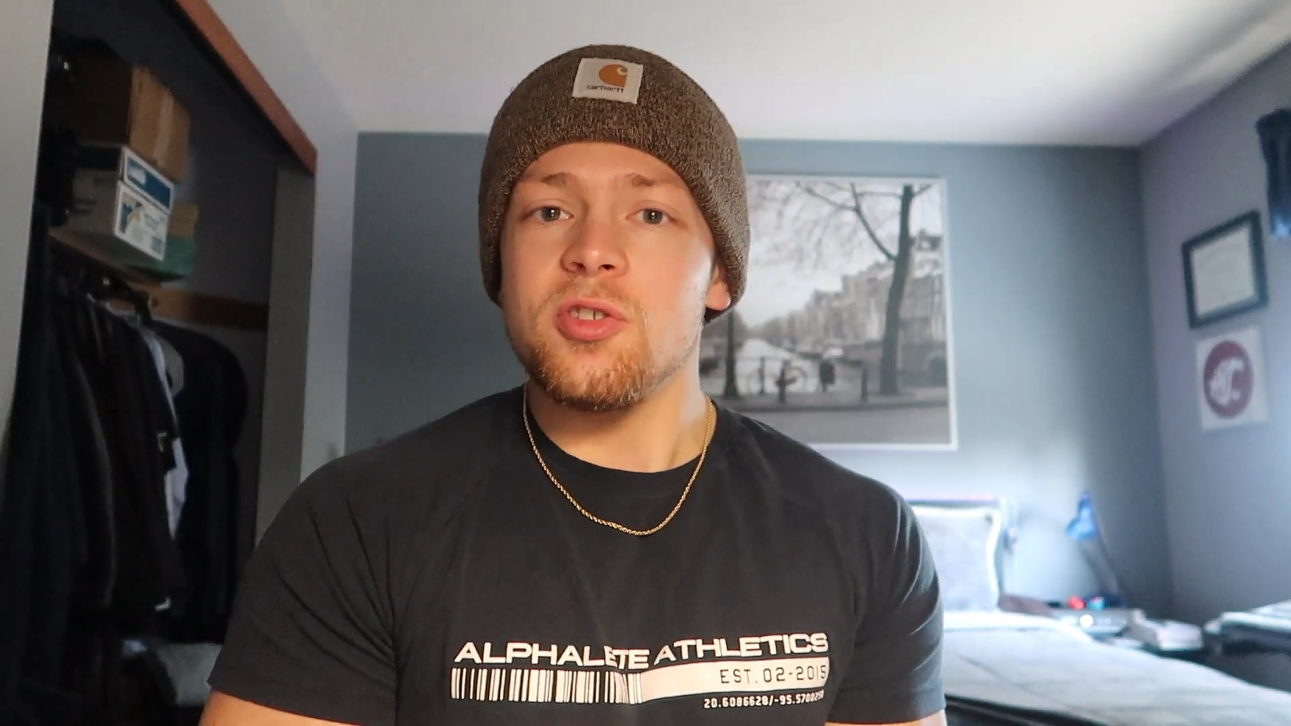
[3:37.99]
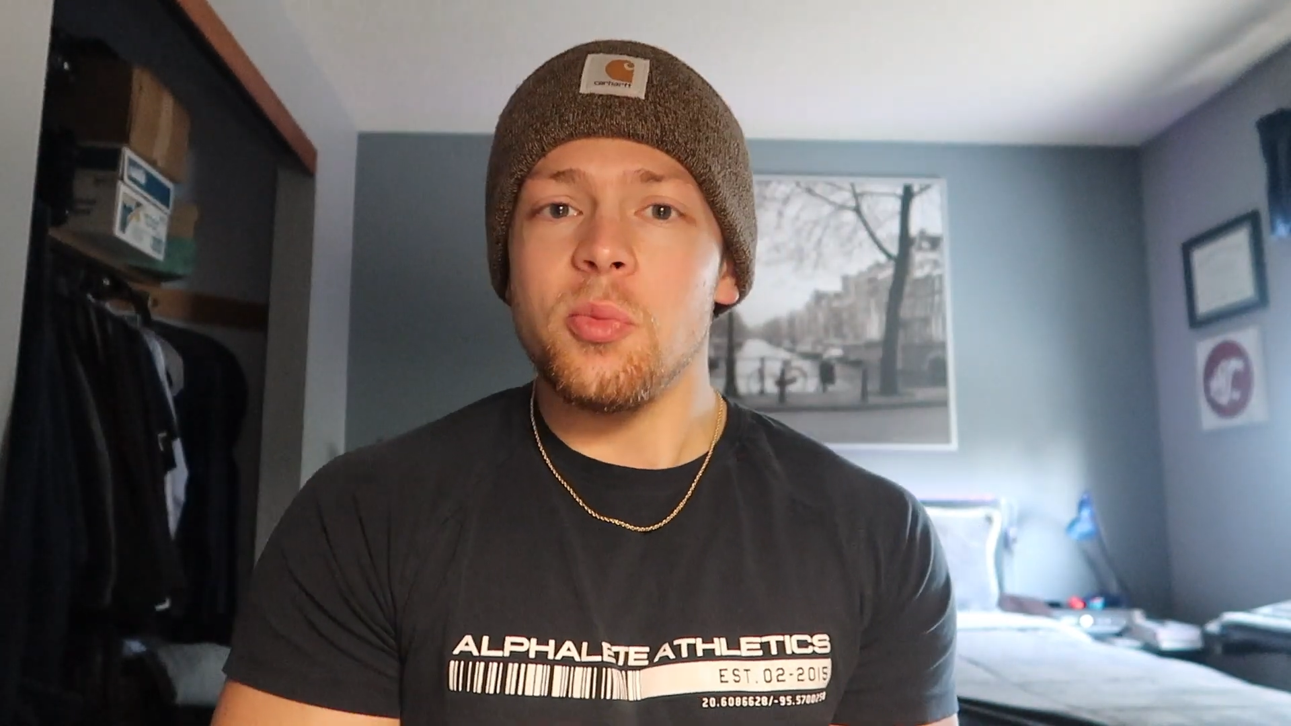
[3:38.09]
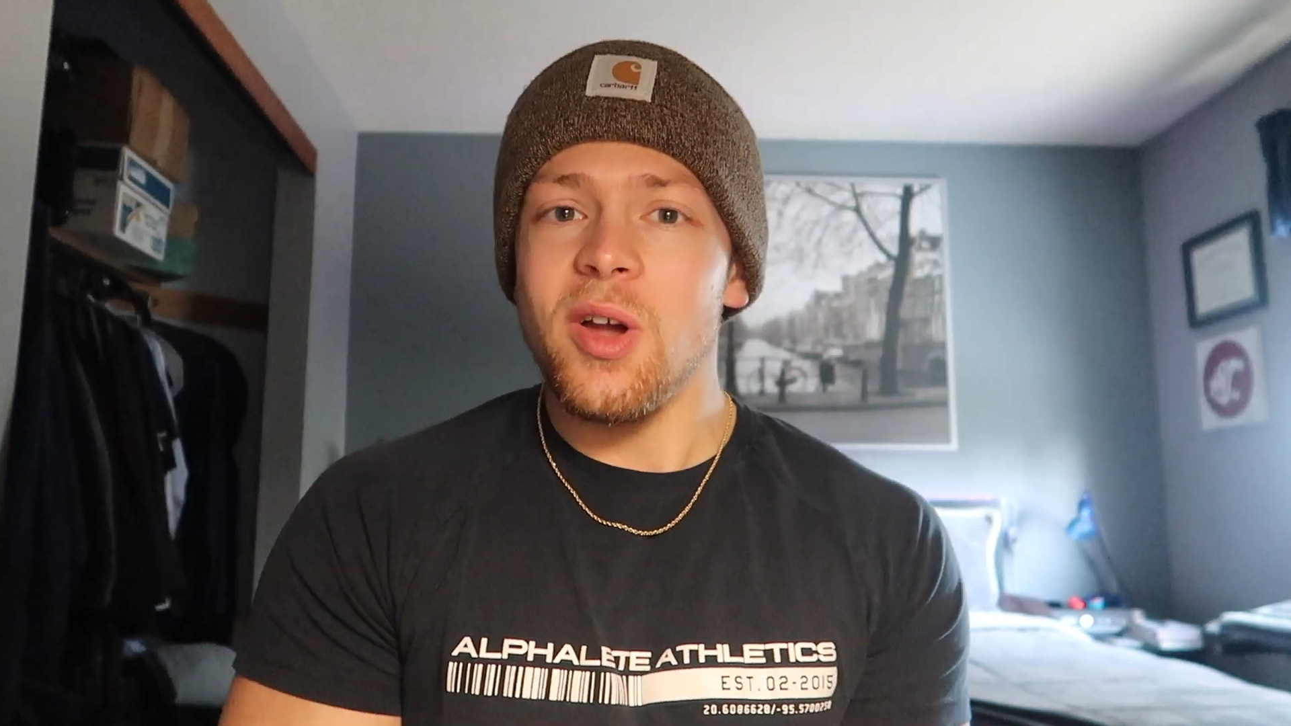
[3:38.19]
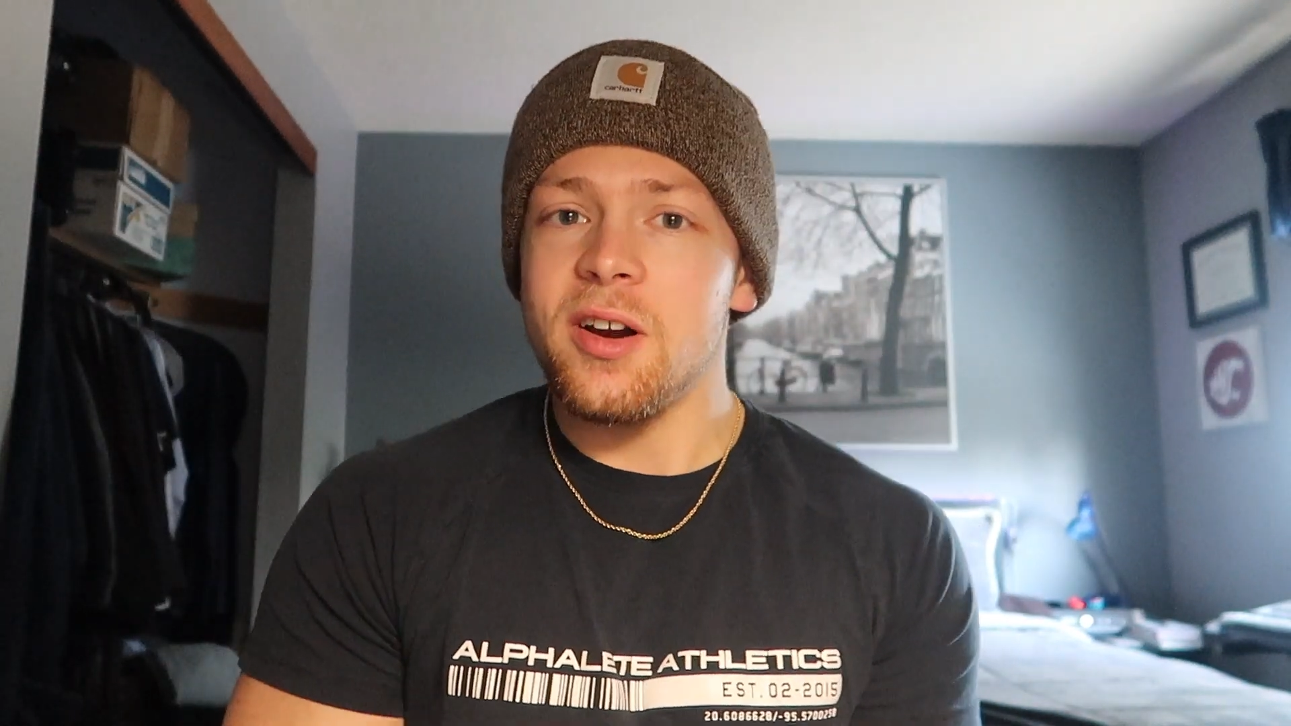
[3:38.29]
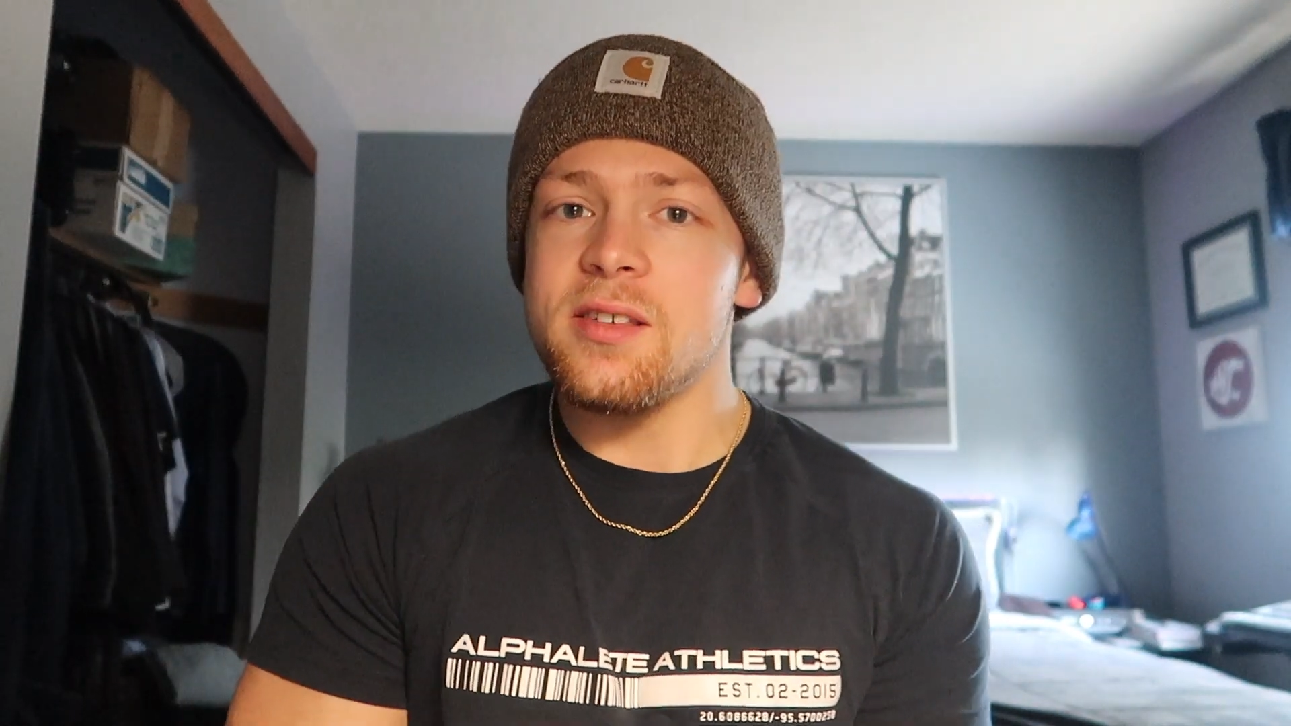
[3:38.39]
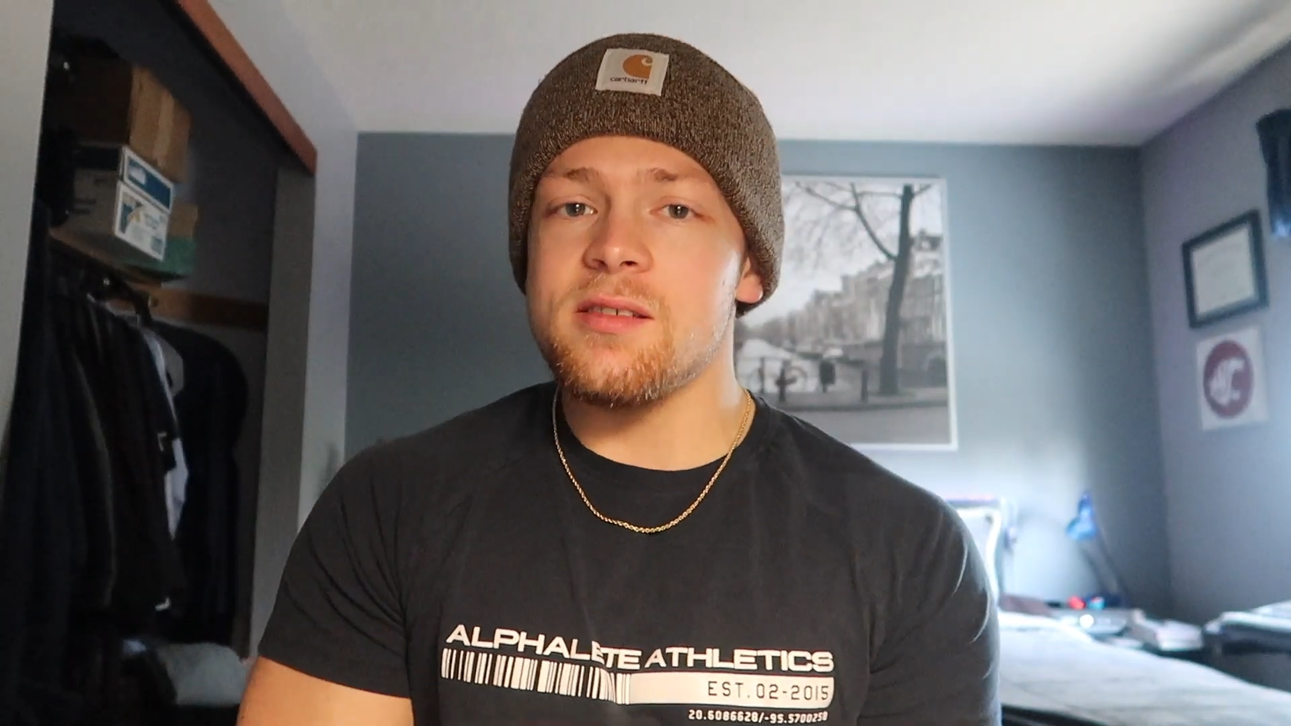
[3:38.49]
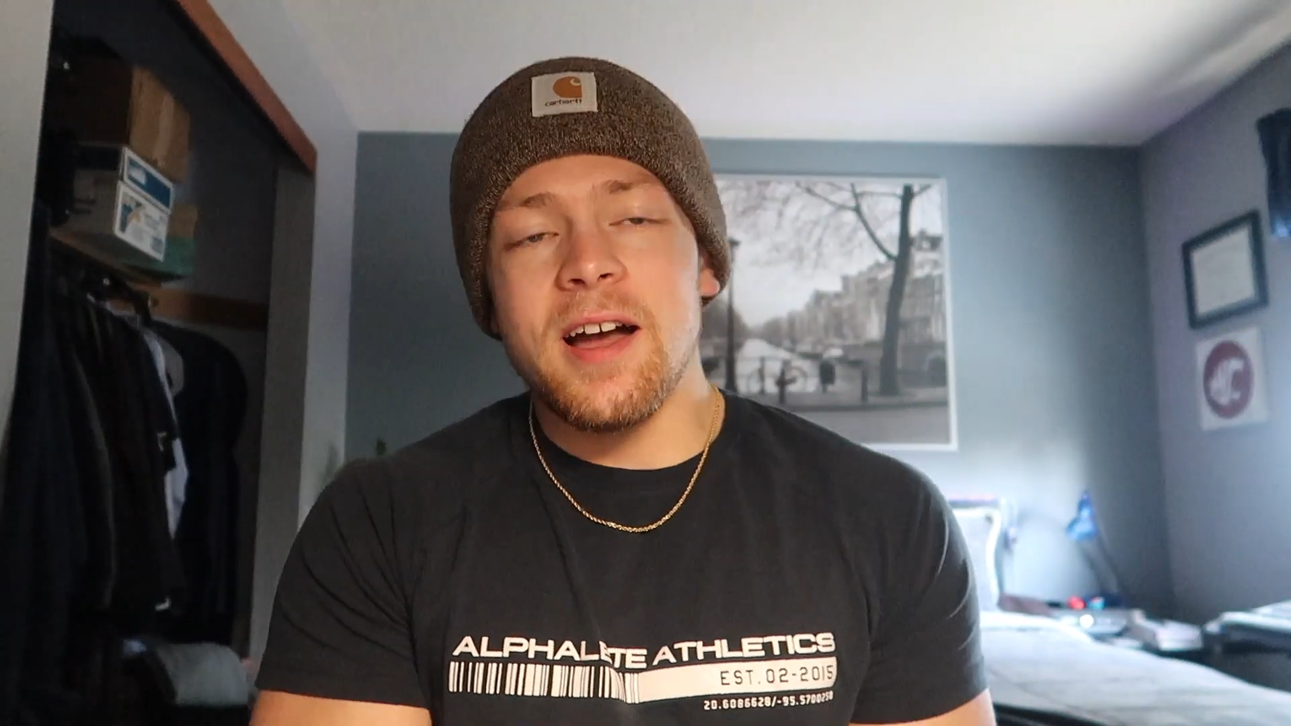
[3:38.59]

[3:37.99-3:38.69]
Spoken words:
to be honest.